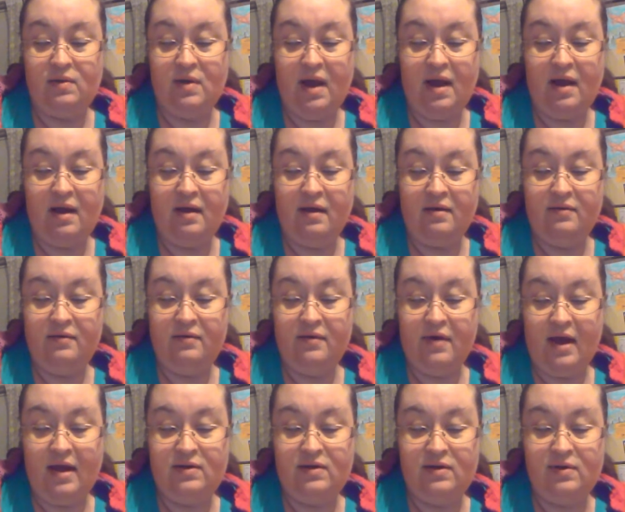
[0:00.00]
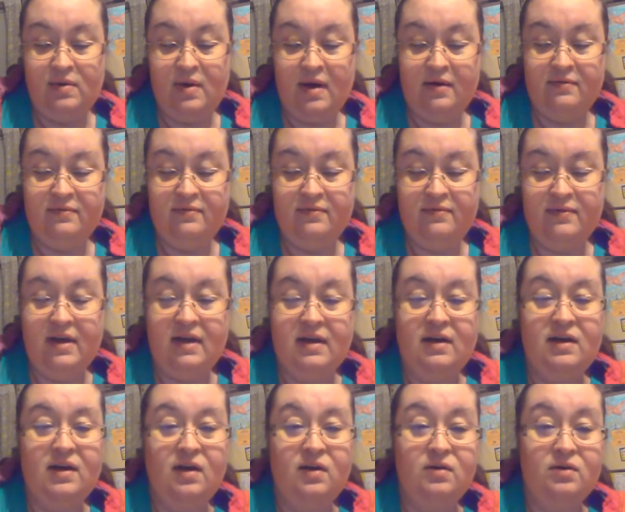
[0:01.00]
have
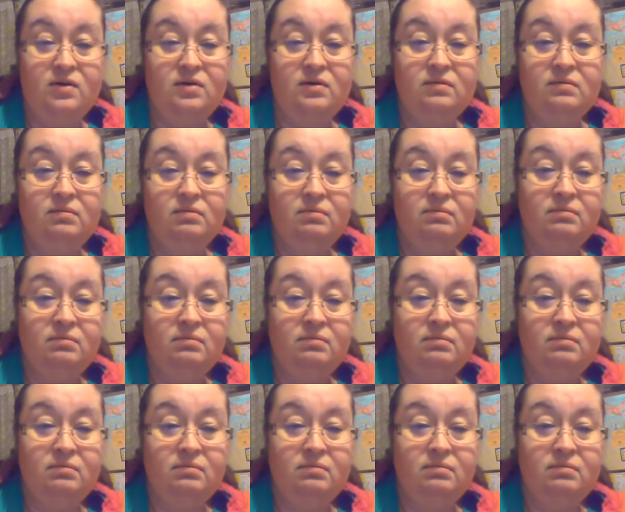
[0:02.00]
another